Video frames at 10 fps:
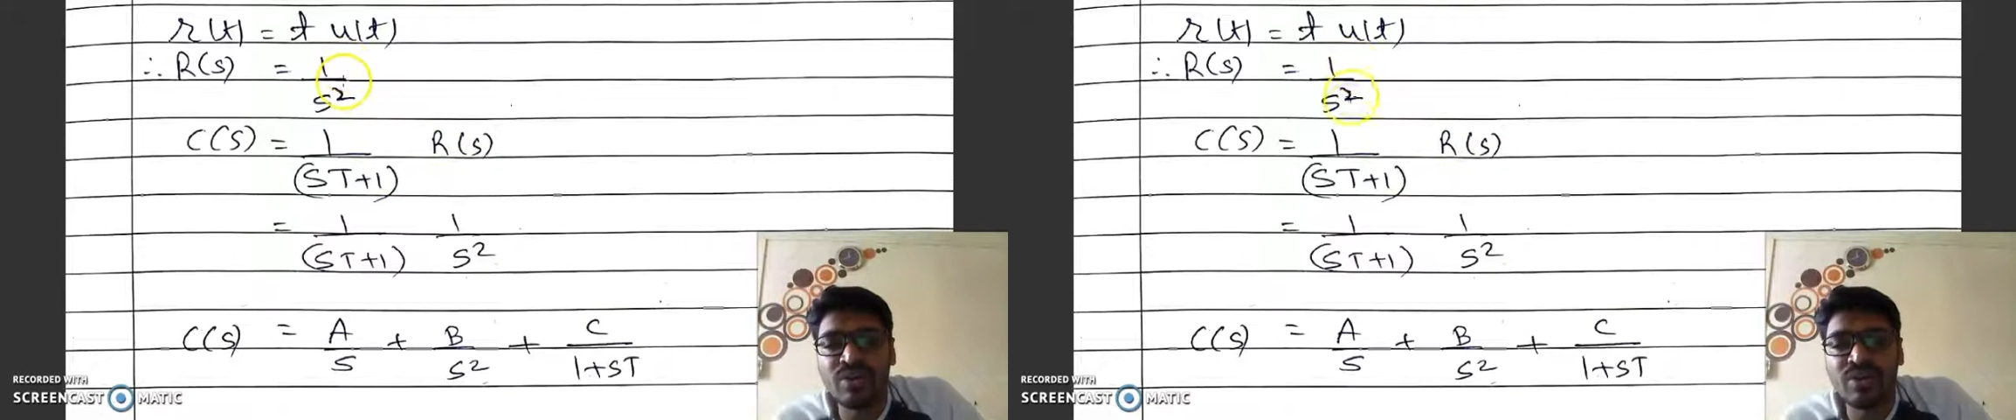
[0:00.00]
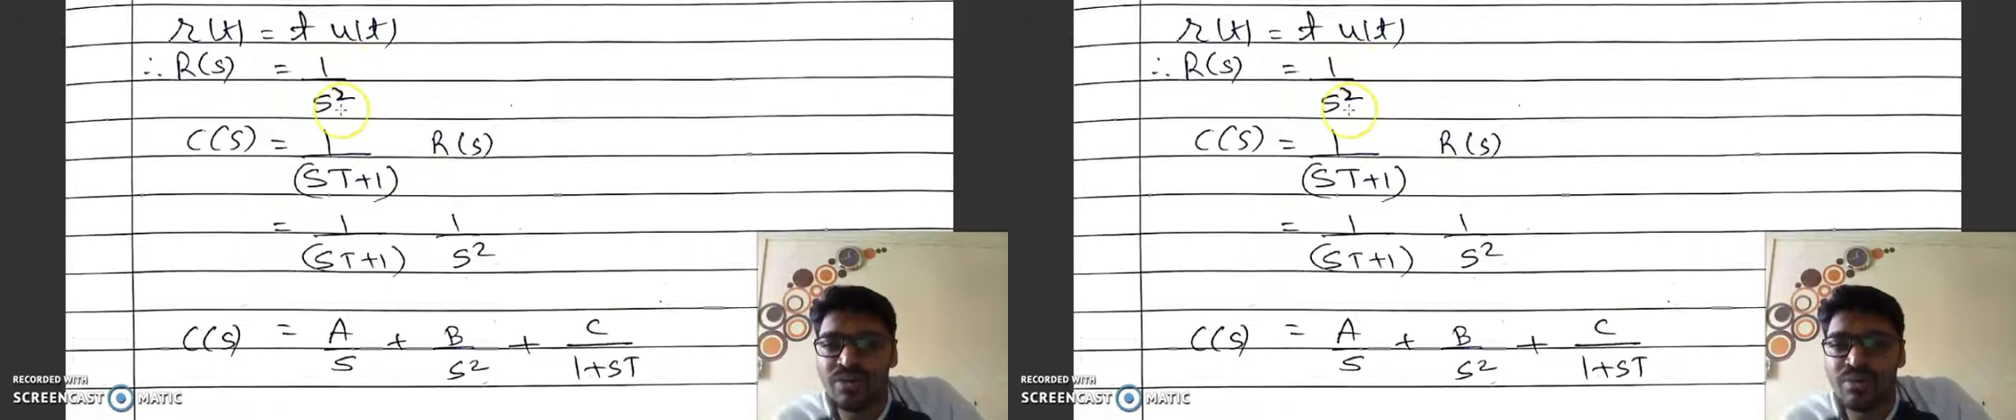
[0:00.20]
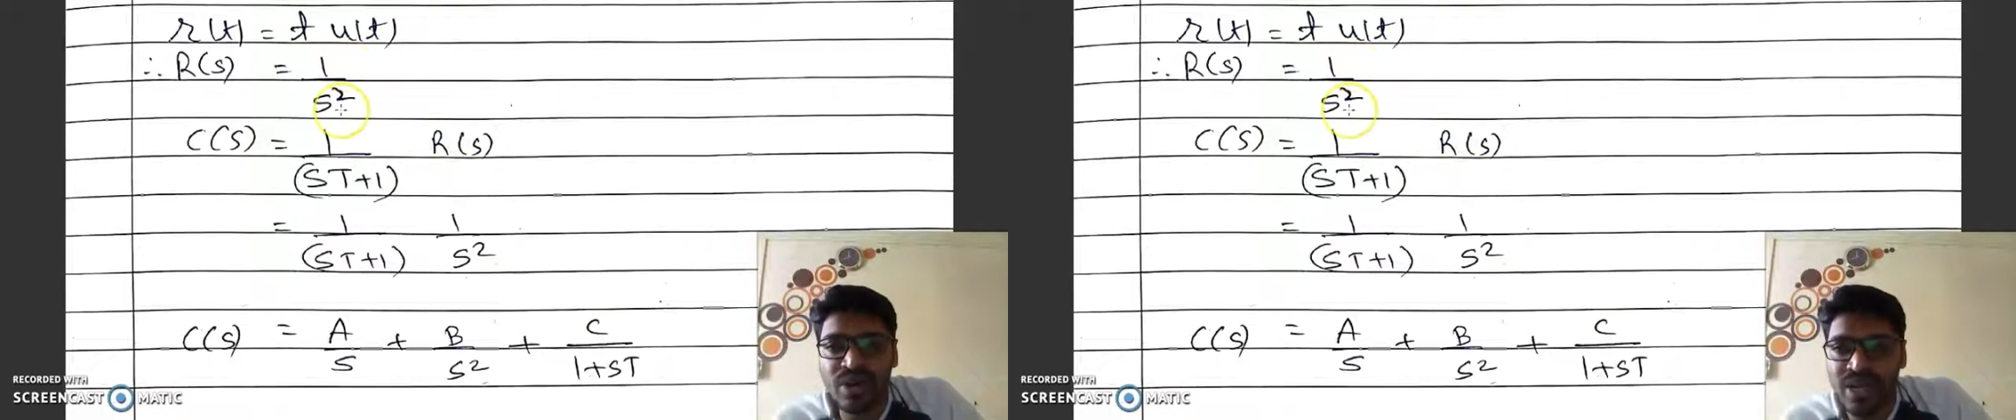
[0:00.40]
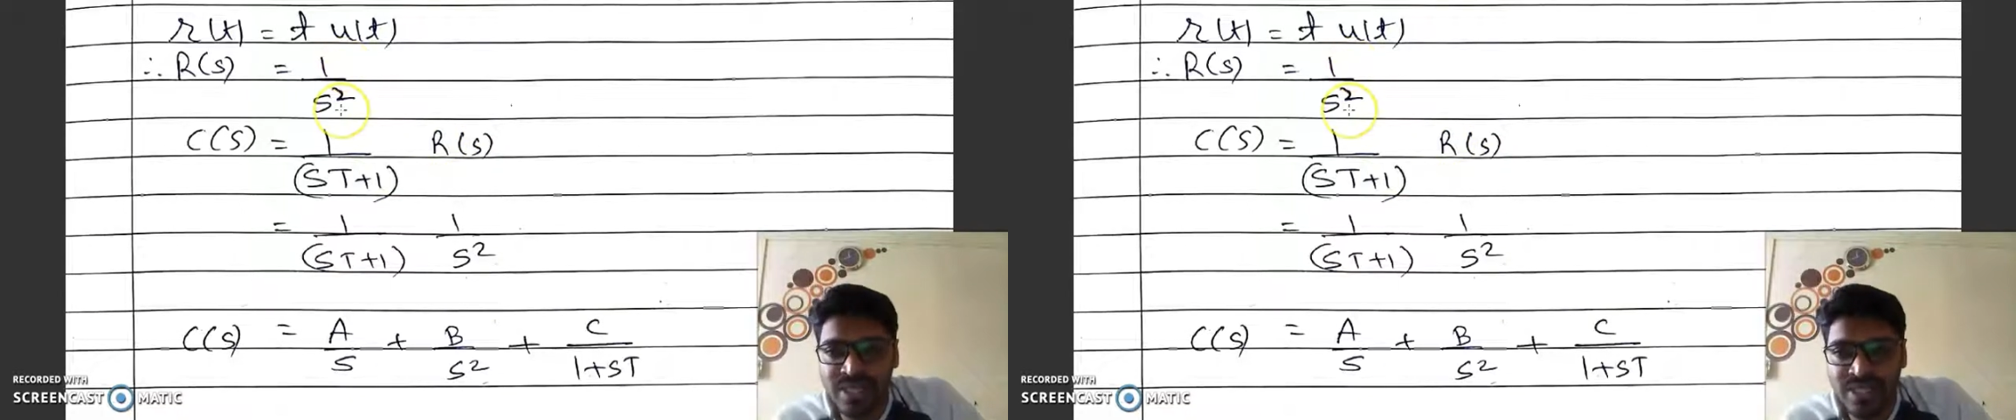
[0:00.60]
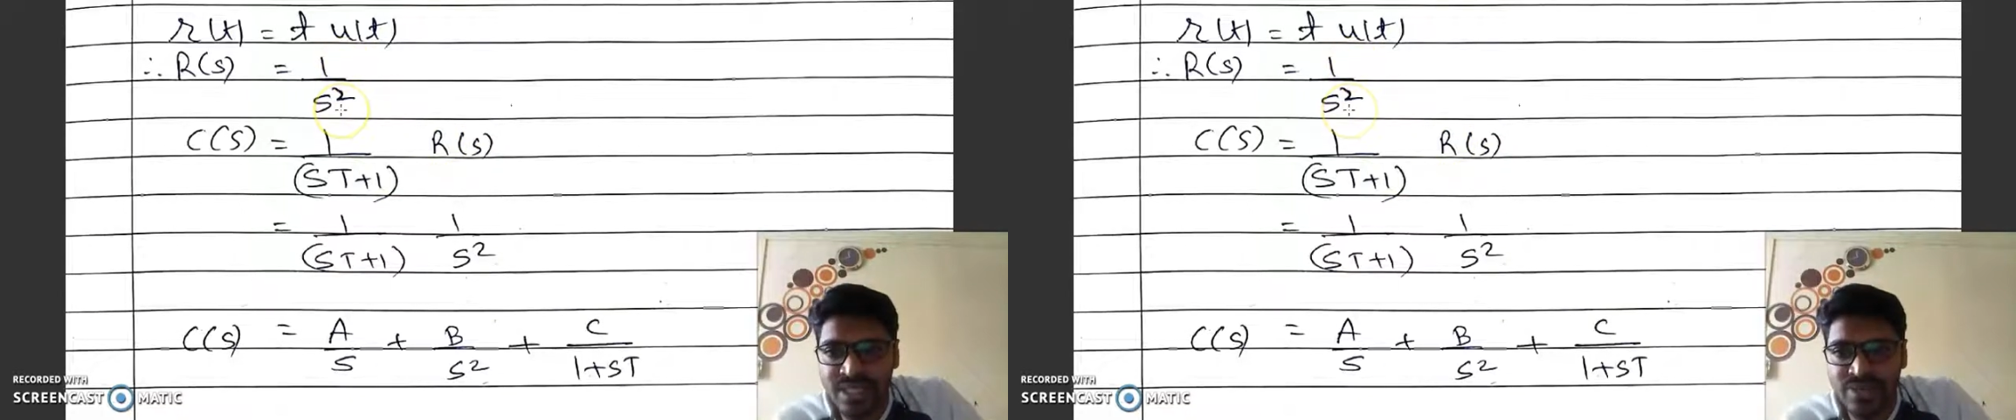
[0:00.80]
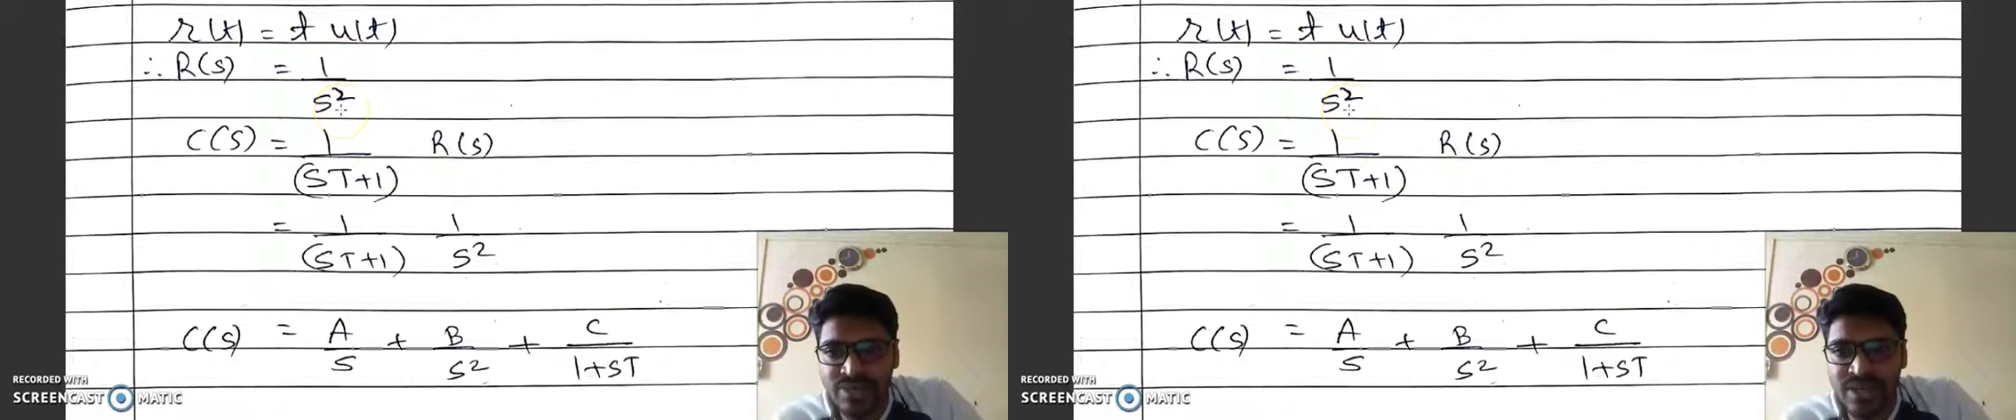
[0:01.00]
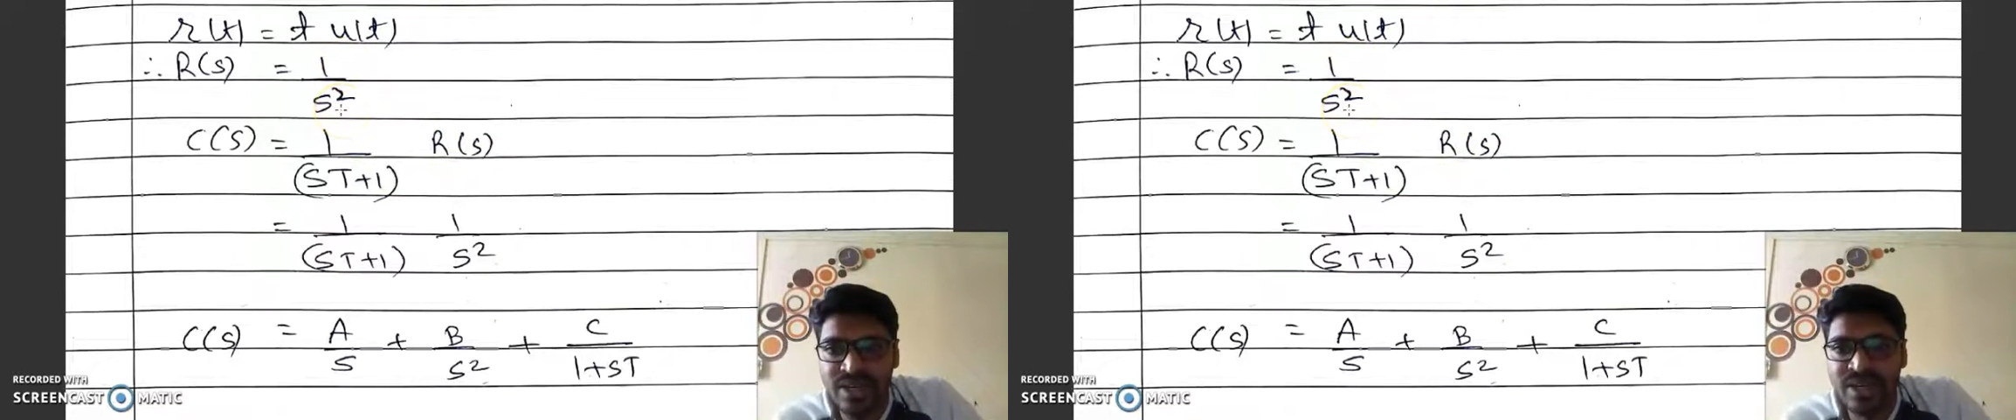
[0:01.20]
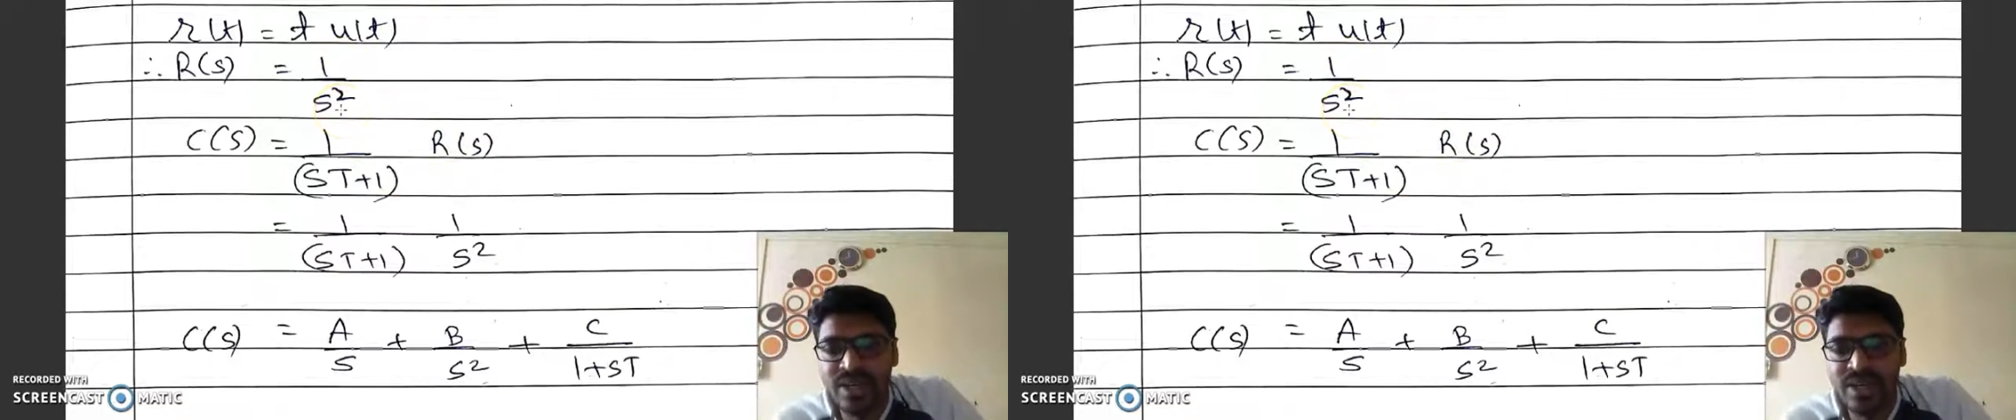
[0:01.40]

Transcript: 1 upon s square.